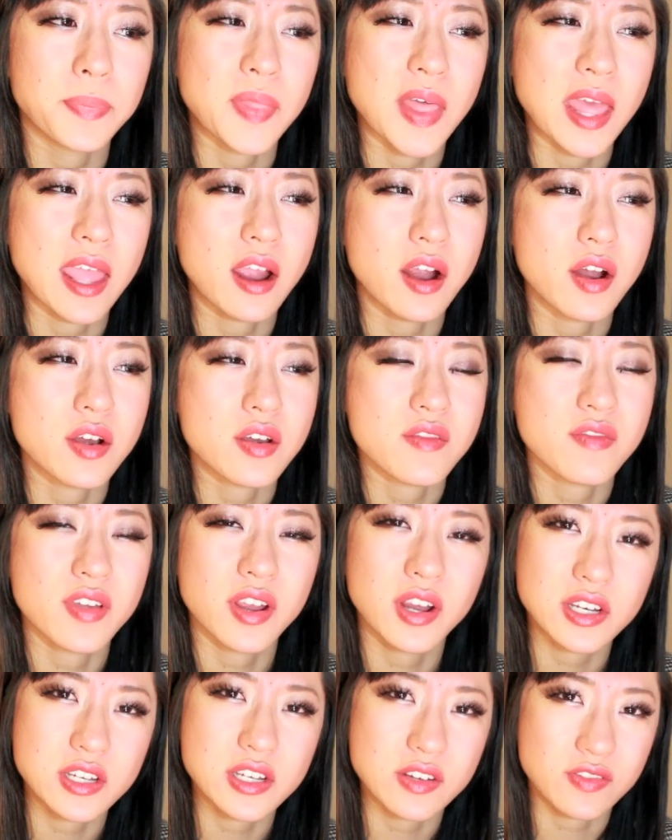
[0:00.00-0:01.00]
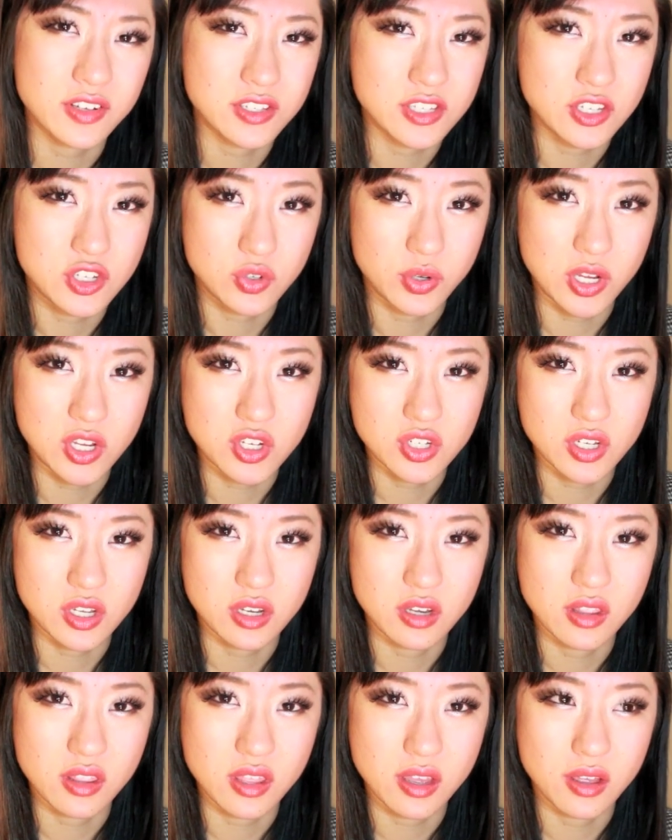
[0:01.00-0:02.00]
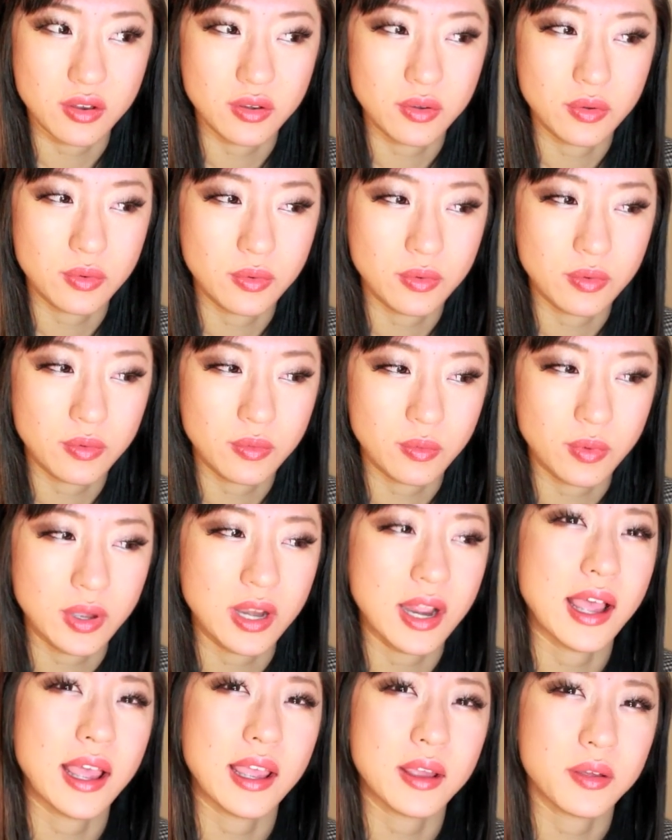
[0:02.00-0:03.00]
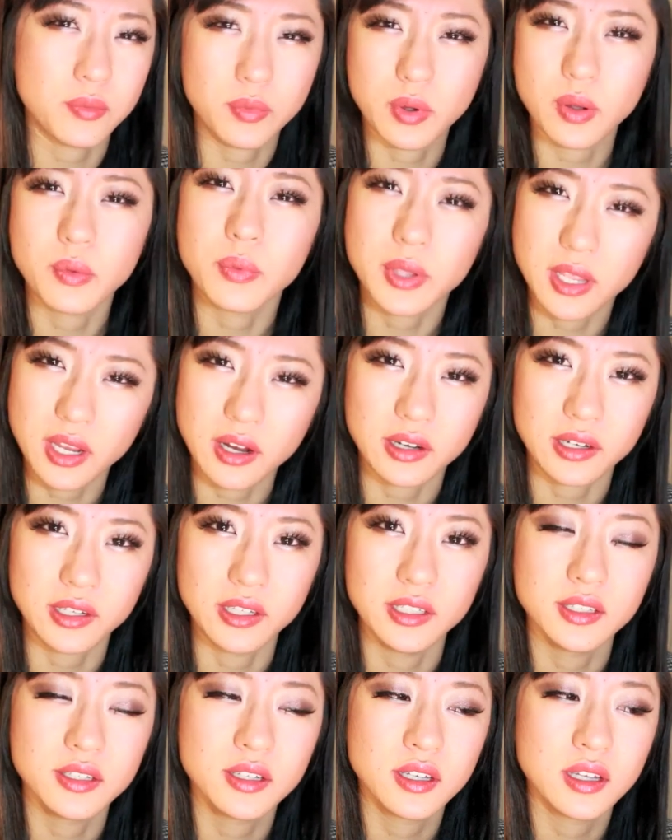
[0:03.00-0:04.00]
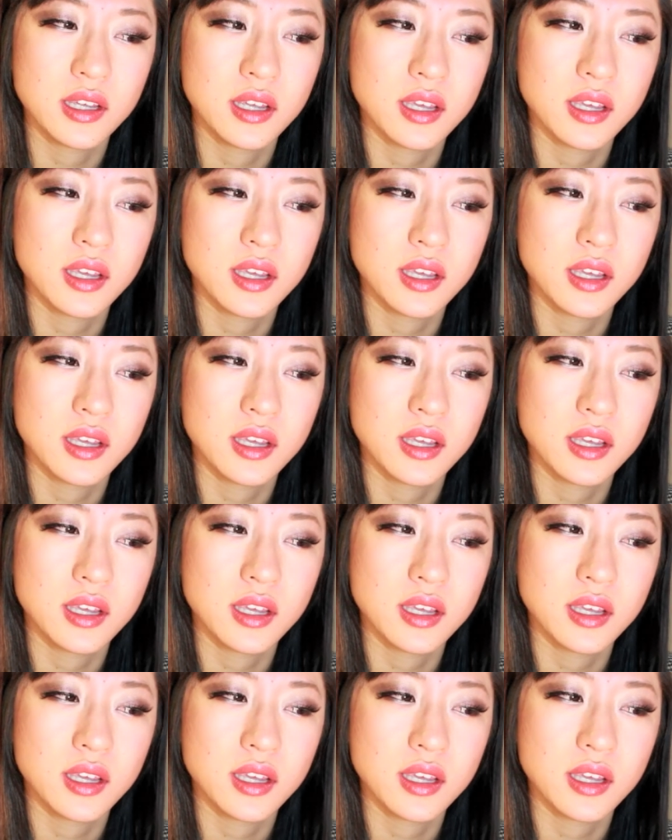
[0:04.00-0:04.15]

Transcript: they are in a very different situation than what we are in.